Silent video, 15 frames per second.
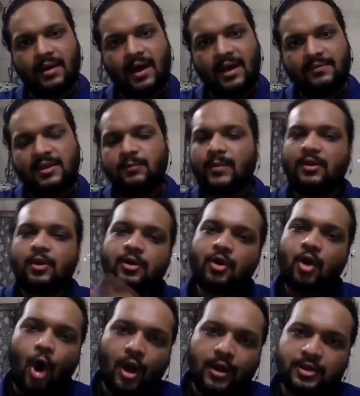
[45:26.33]
I think when you're in
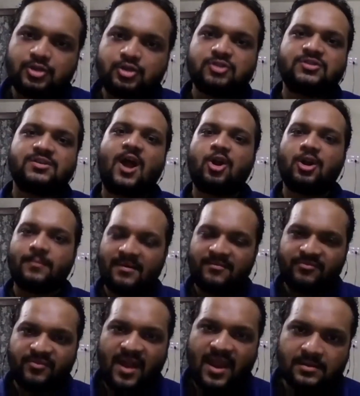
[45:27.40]
college, you're surrounded by
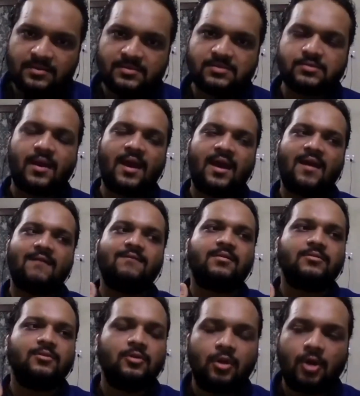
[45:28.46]
friends. You have
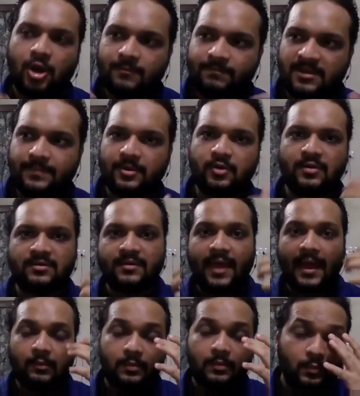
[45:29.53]
a lot of people you
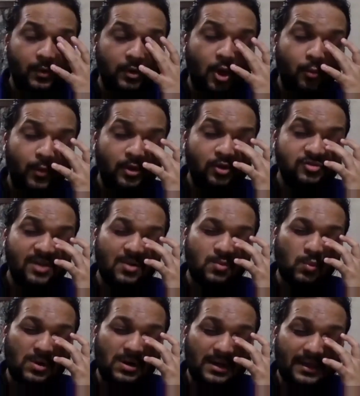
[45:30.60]
interact with. When you start
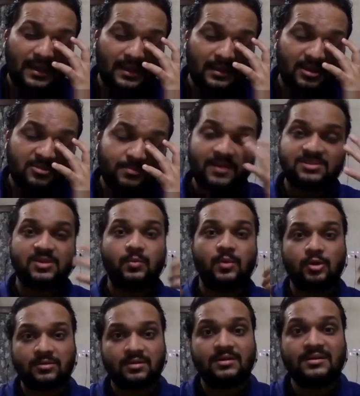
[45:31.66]
working, especially when
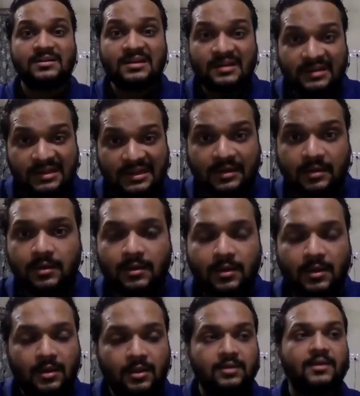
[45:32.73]
you turn 30,
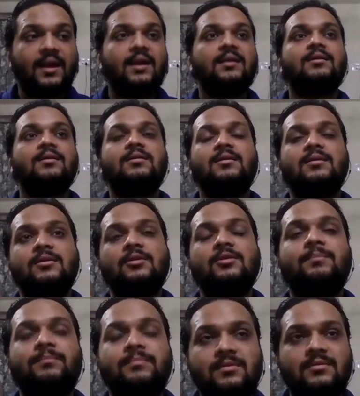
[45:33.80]
right? You,
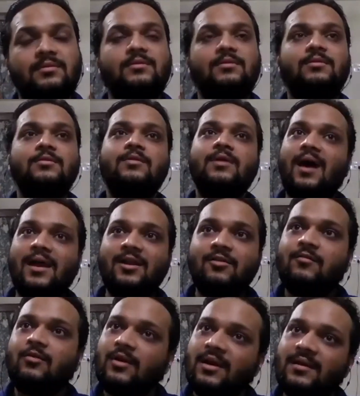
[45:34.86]
you kind of
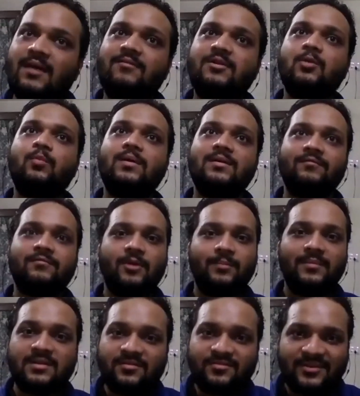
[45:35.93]
look at everyone from
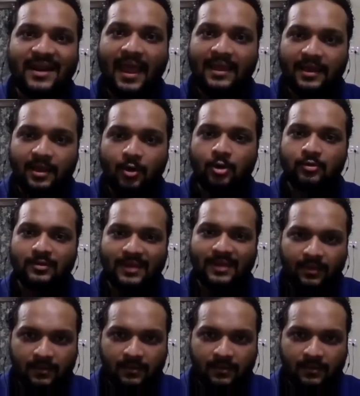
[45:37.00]
a different angle altogether.